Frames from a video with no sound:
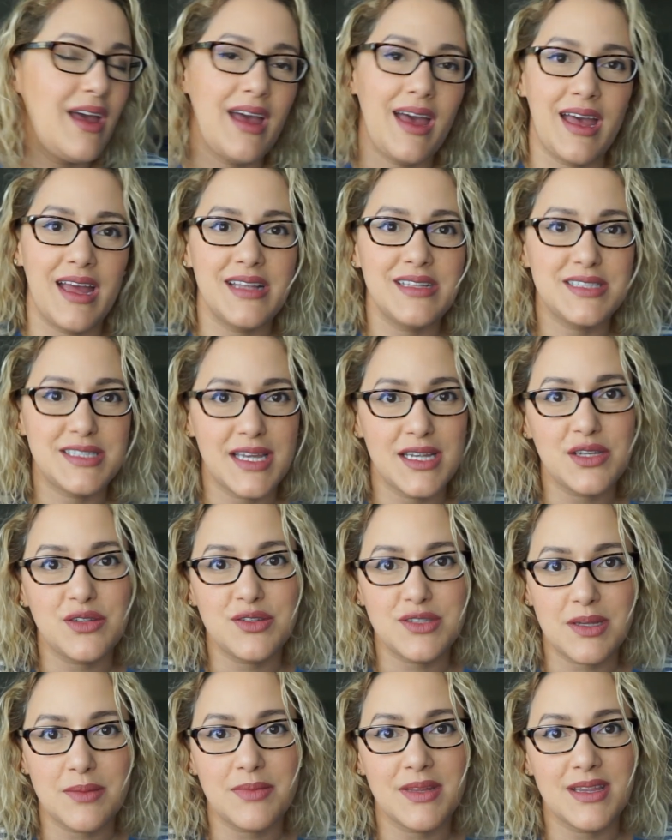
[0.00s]
and send you
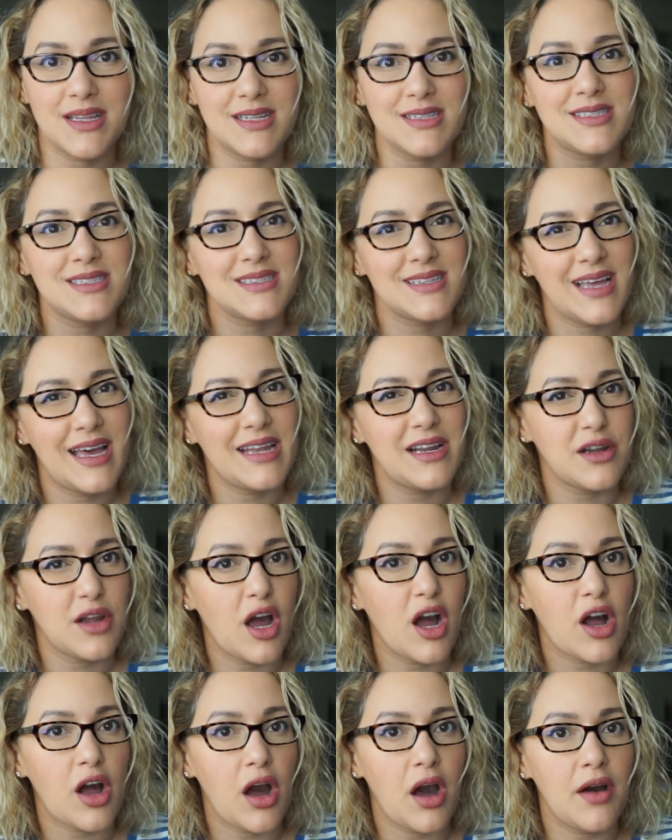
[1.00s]
something that's kind of
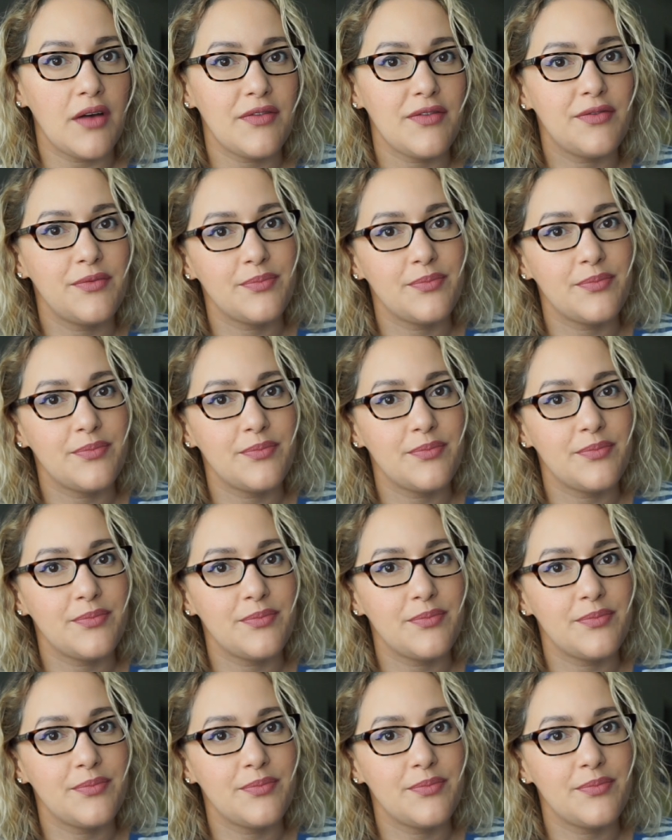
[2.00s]
knockoff.